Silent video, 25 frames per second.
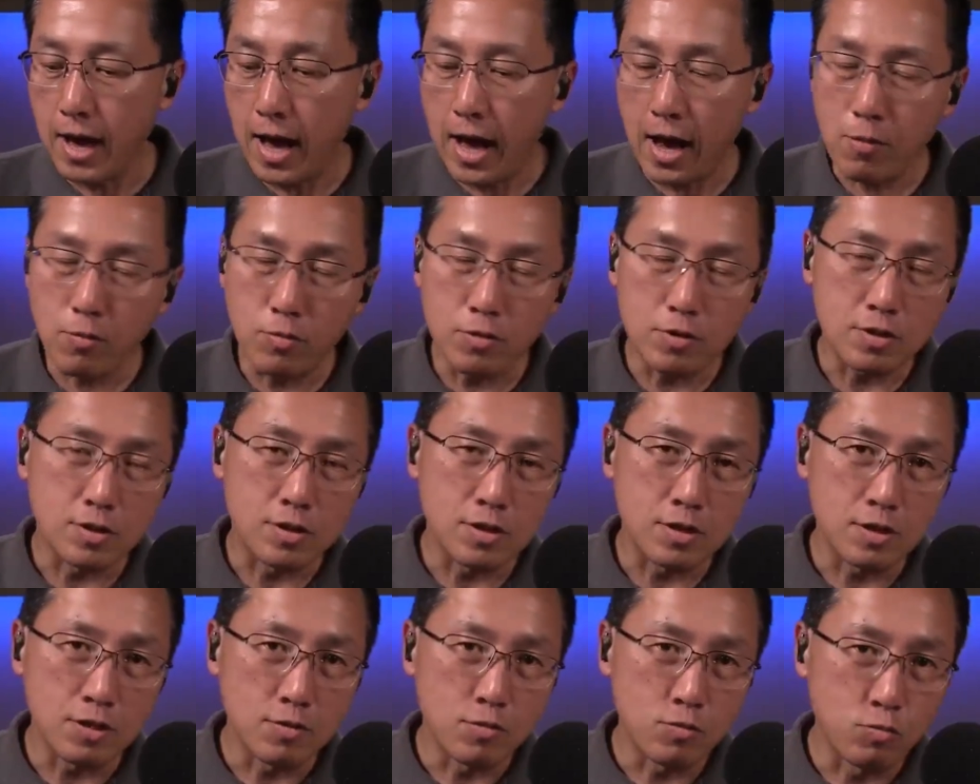I would
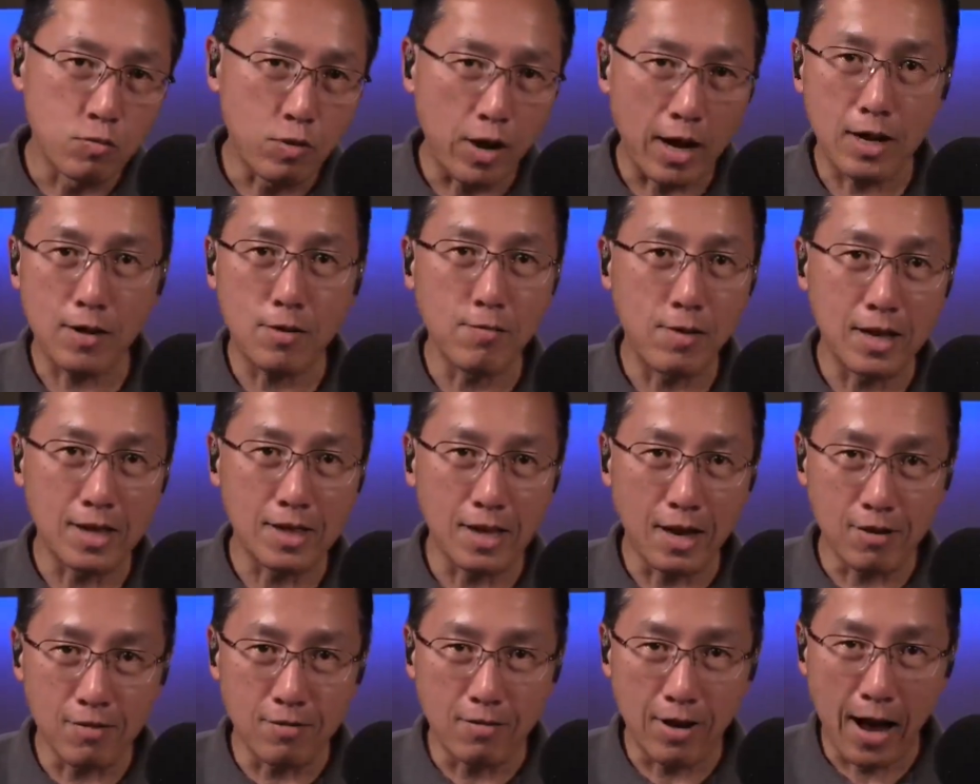recommend
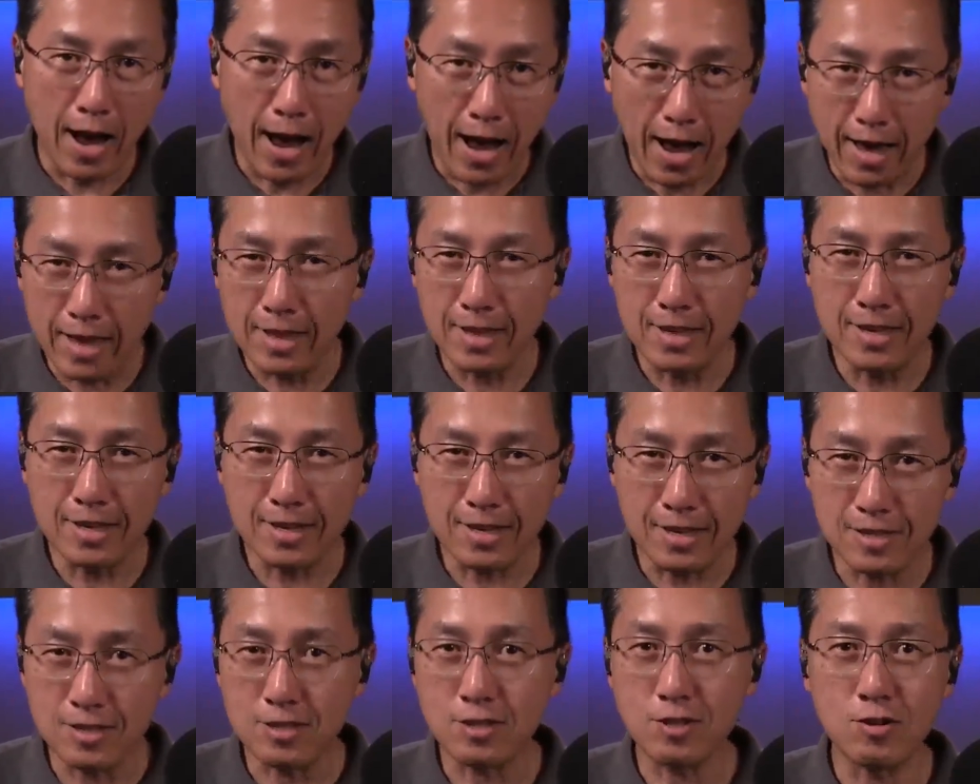that you highly
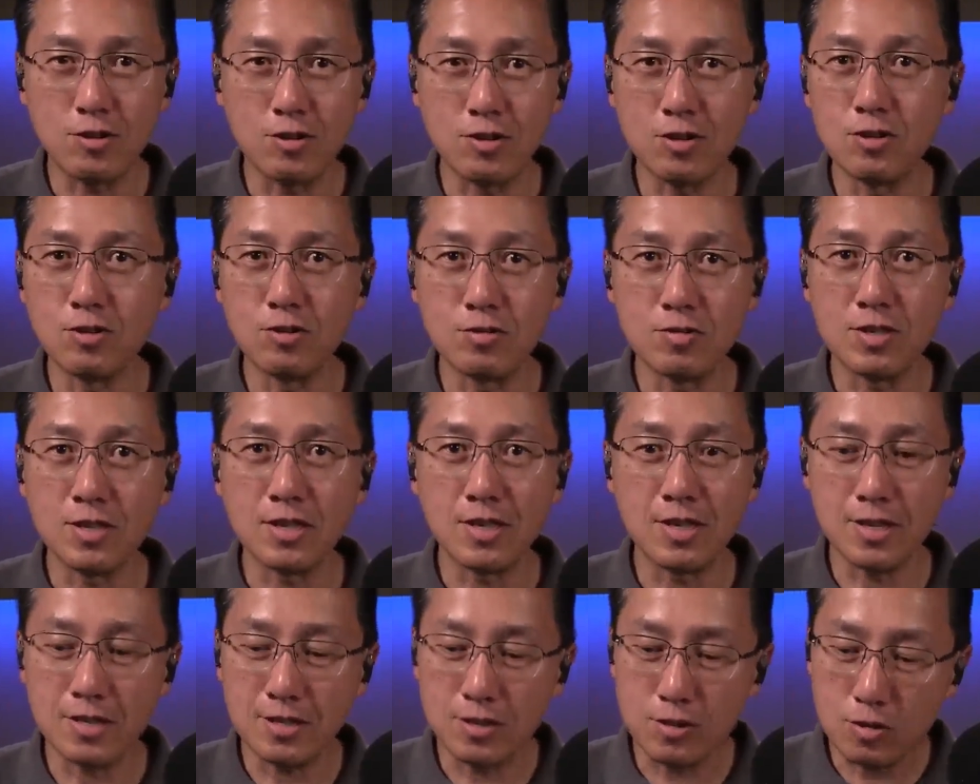consider using
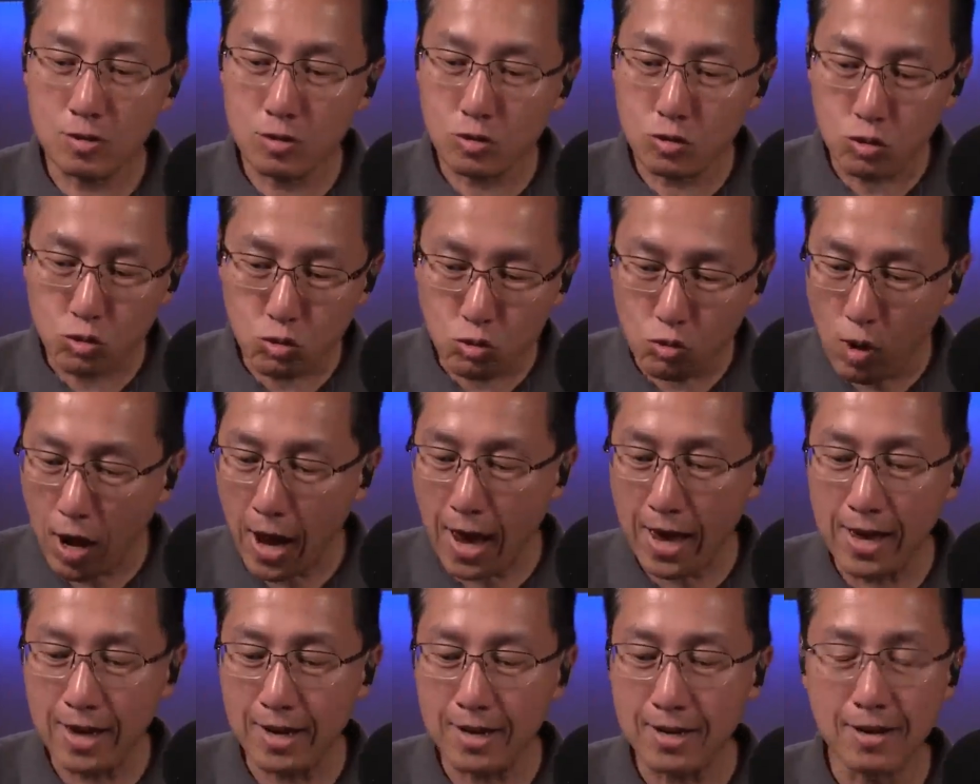this.
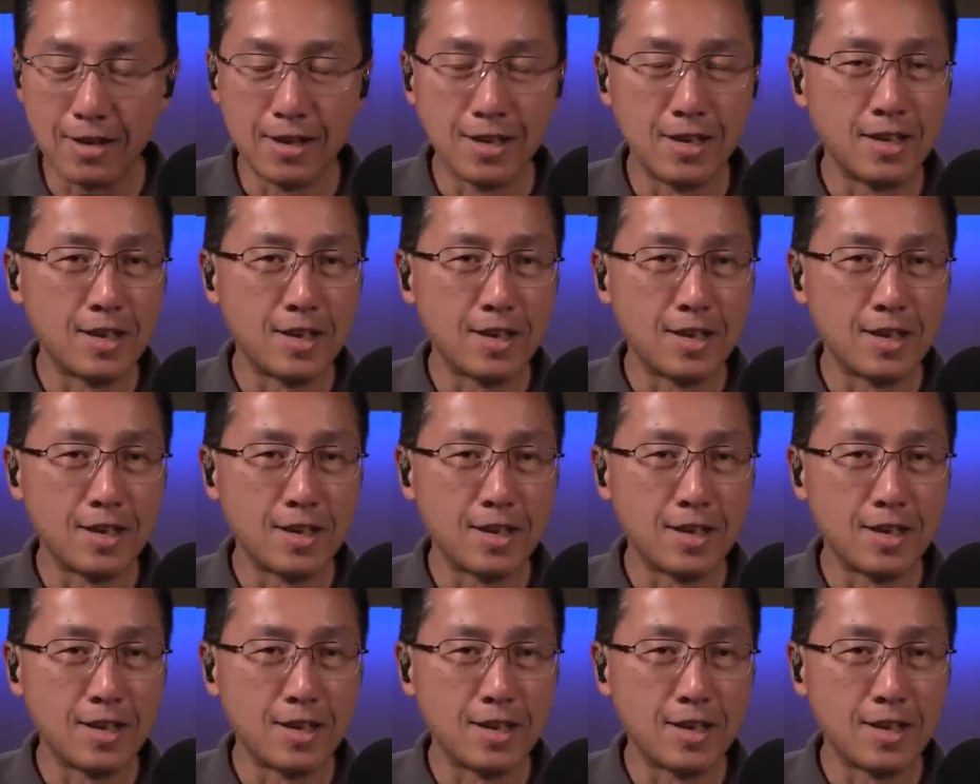Try it.